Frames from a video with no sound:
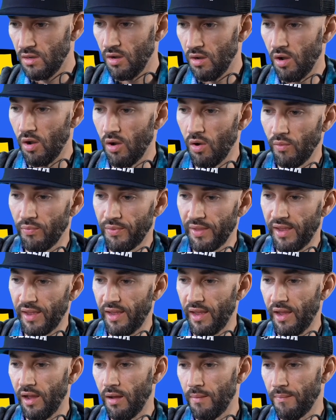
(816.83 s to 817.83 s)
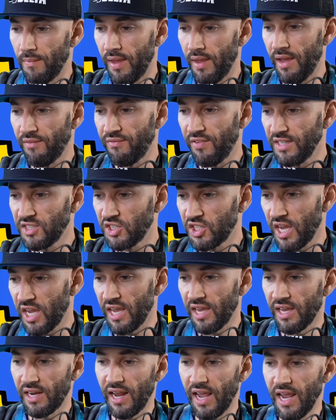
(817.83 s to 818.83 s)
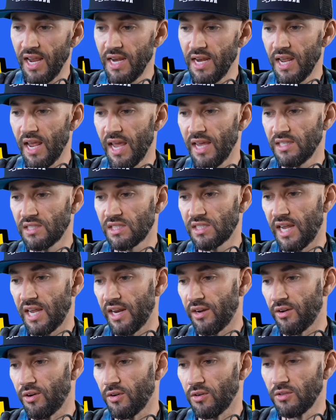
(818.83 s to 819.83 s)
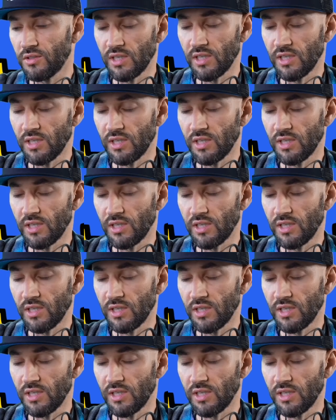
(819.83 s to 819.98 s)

Oh, the FHA and ADA standards.